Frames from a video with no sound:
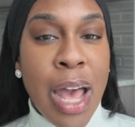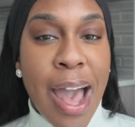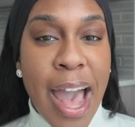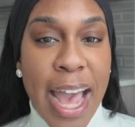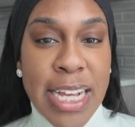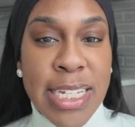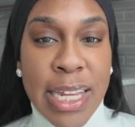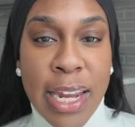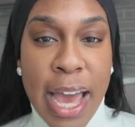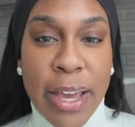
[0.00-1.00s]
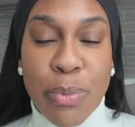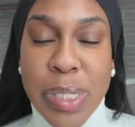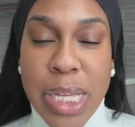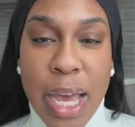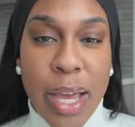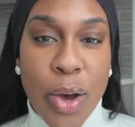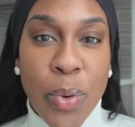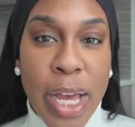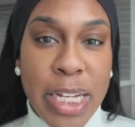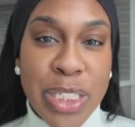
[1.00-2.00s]
I actually like was like,
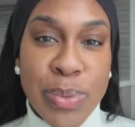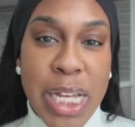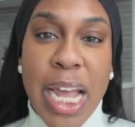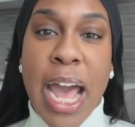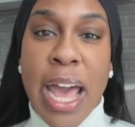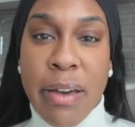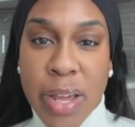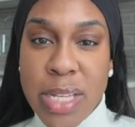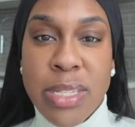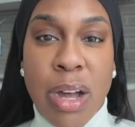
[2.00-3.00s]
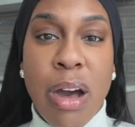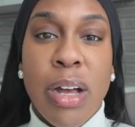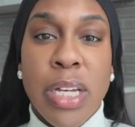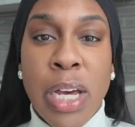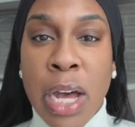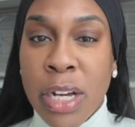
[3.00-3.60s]
okay, she was like, I have it in stock.